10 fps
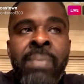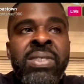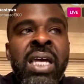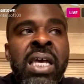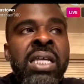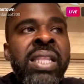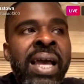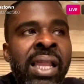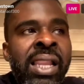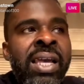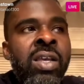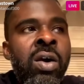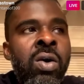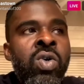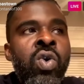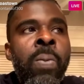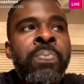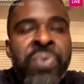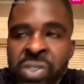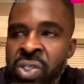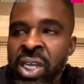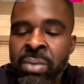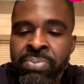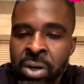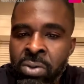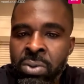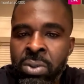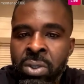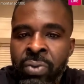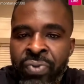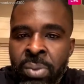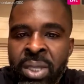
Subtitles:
I'm telling you now, like, yo, you appreciate it, bro. You feel me?